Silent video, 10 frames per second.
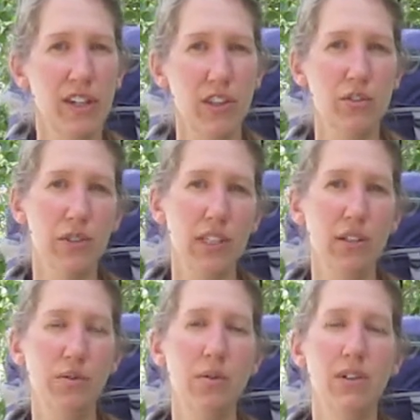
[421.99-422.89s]
3
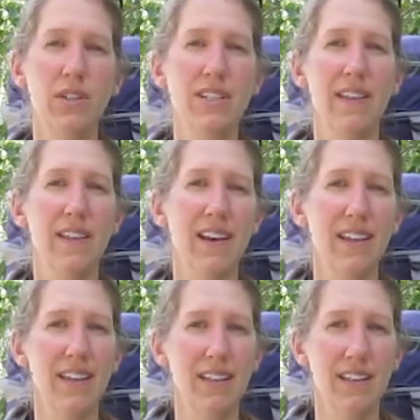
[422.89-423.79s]
quarts on the
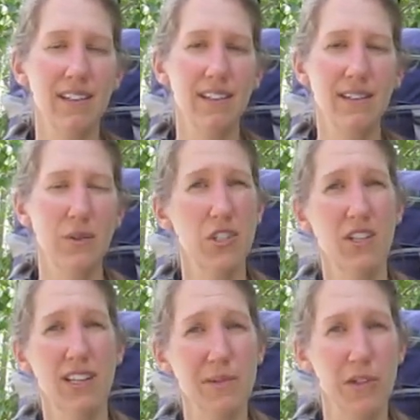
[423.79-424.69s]
hike in, which
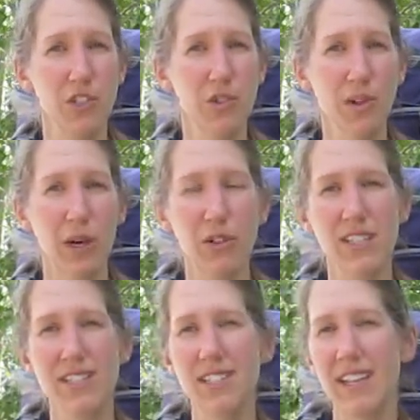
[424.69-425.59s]
took us about 2 hours,
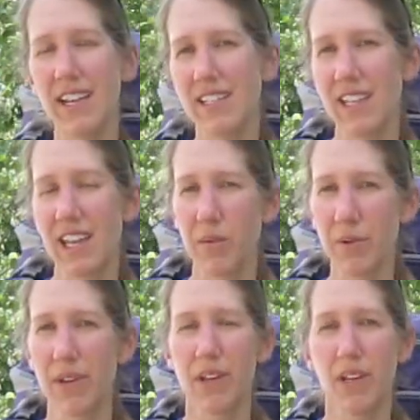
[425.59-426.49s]
I still got to camp
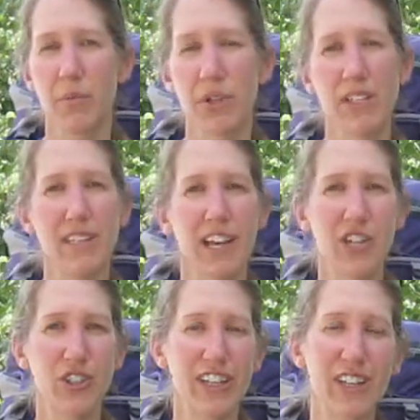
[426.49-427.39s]
pretty
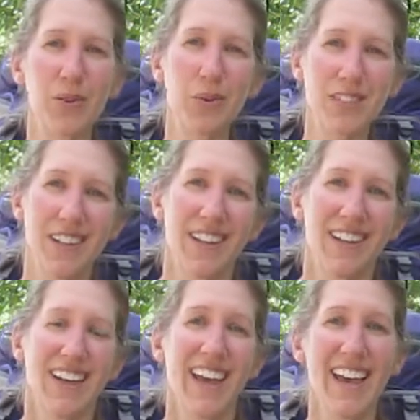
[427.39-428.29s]
dehydrated and was
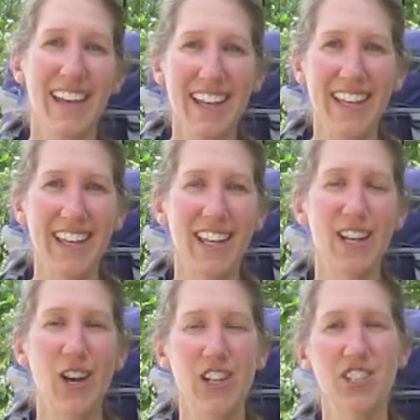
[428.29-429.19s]
headachy and
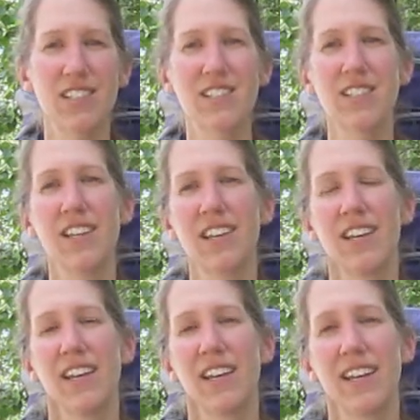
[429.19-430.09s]
nauseous
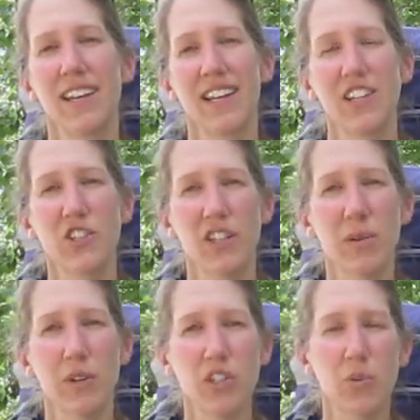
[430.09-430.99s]
and had to drink a
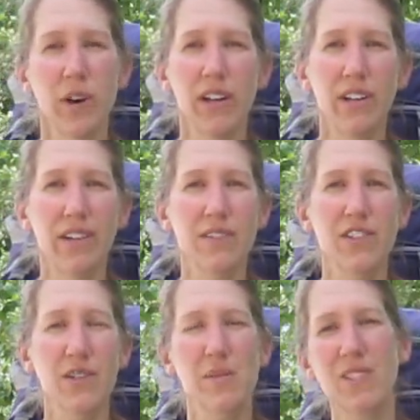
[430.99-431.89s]
bunch of water.
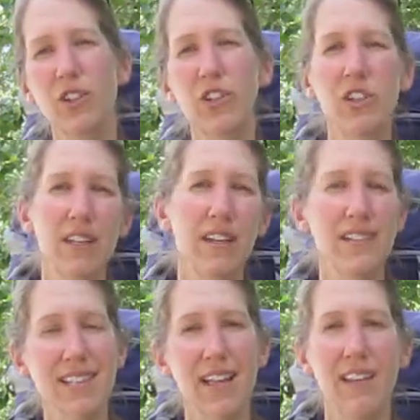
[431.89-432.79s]
So I'm still learning
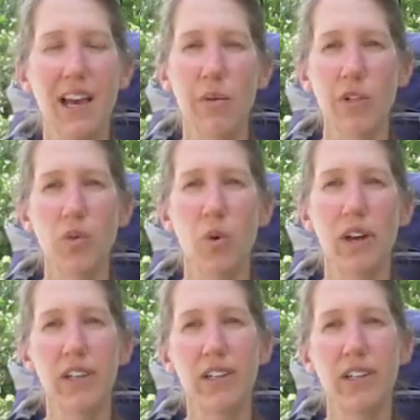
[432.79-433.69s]
exactly how much
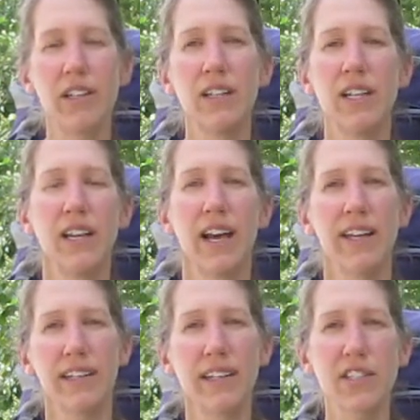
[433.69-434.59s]
water I
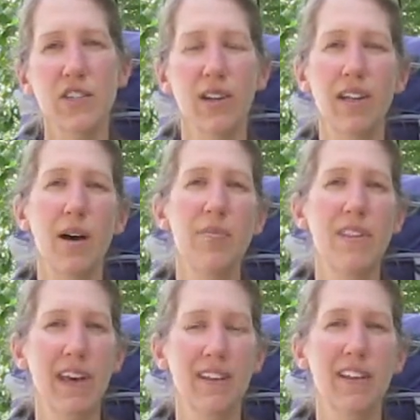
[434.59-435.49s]
need, so I upped
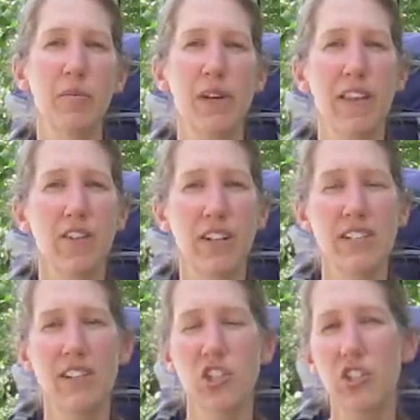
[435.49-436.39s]
that a little bit on the
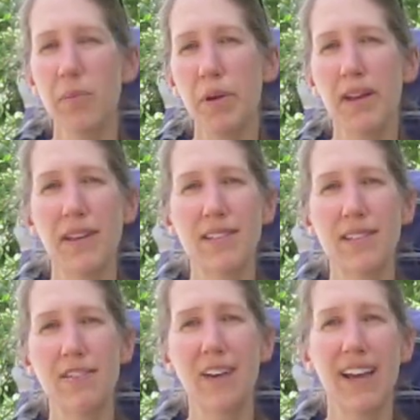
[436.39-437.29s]
rest of the trip and did
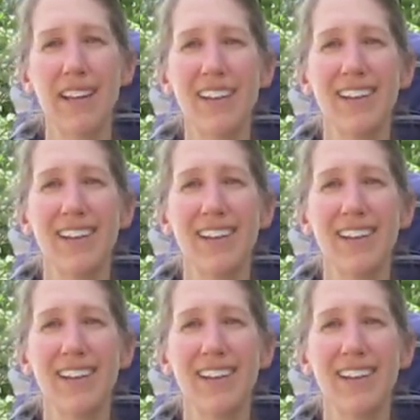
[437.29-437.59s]
fine.